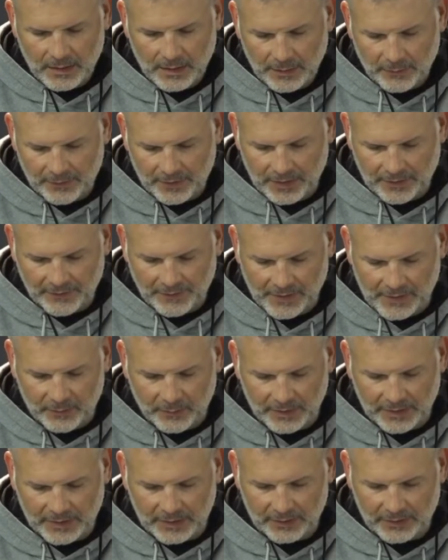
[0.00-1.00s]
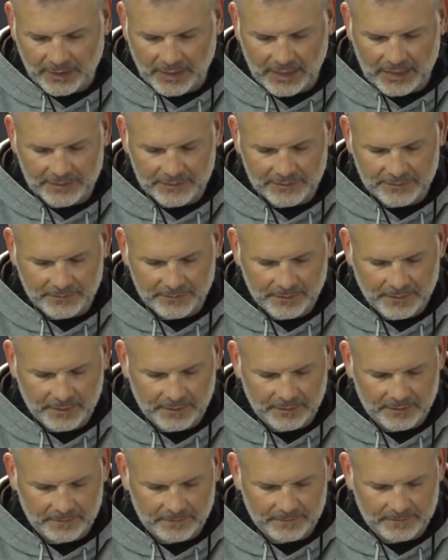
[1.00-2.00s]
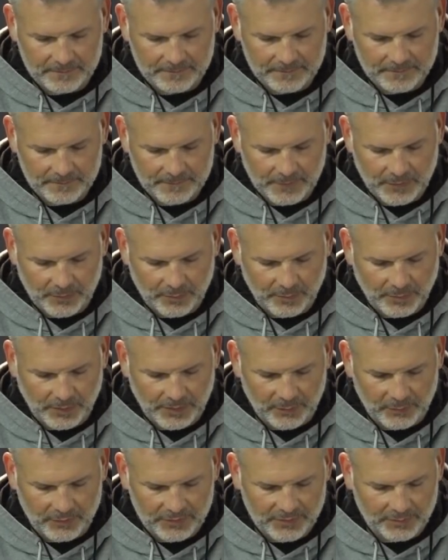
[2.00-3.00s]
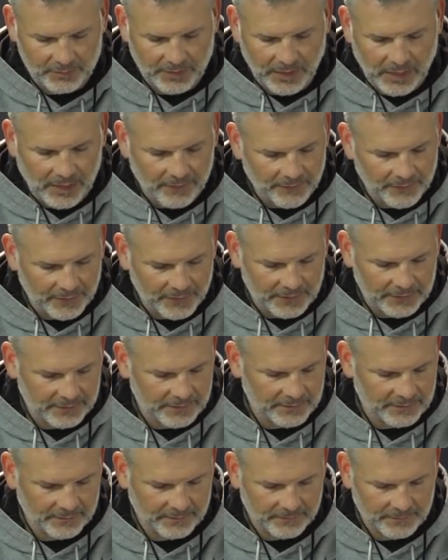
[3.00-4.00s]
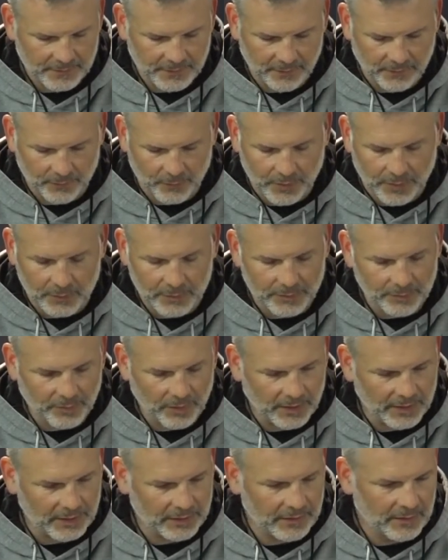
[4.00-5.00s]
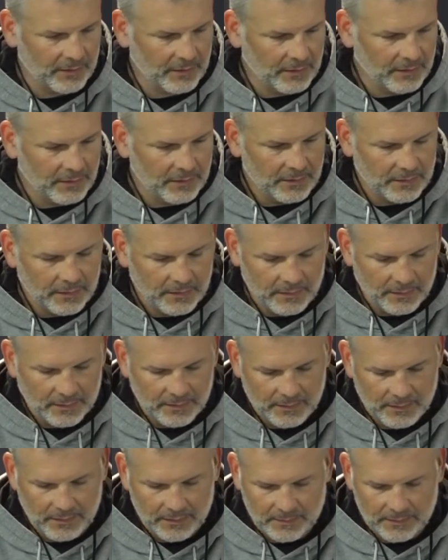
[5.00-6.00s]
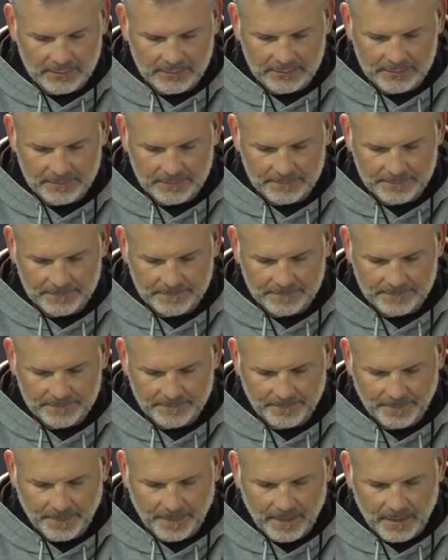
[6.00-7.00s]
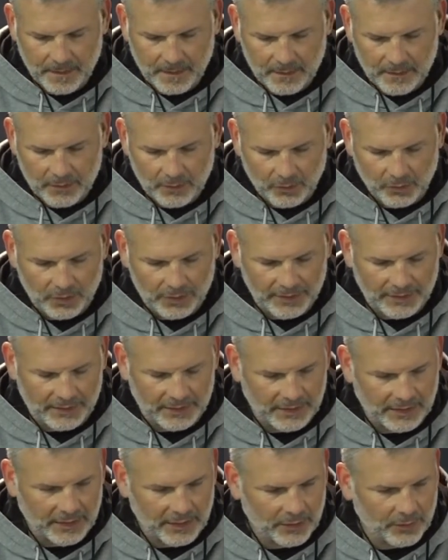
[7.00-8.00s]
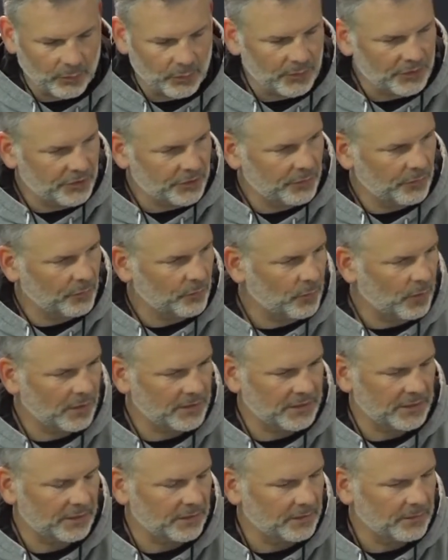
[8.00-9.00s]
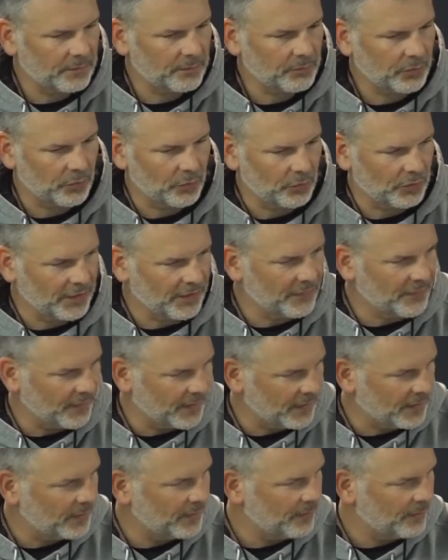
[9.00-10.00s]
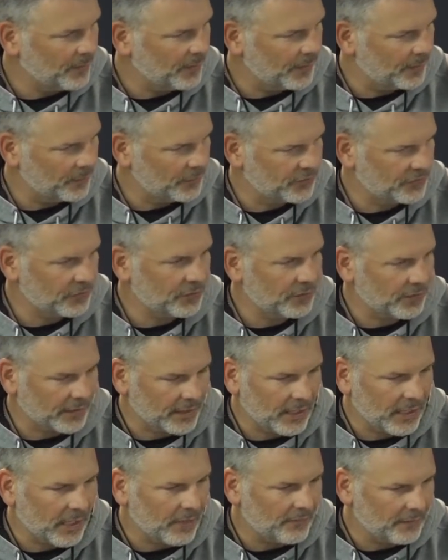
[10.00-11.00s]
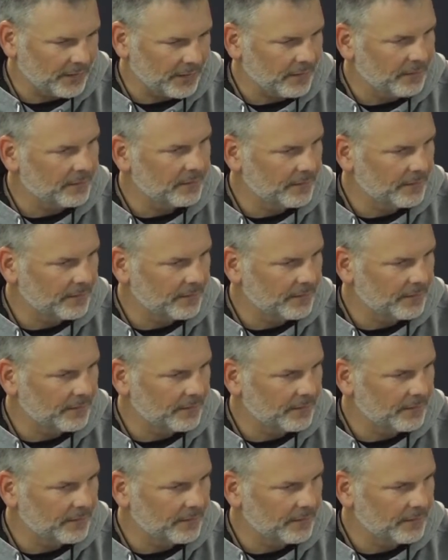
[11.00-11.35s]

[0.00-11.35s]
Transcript: we got to find a way to get our guys, um, you know, playing with some confidence. You know, the way we played uh, early in the year, which wasn't prolific, but it was certainly confident.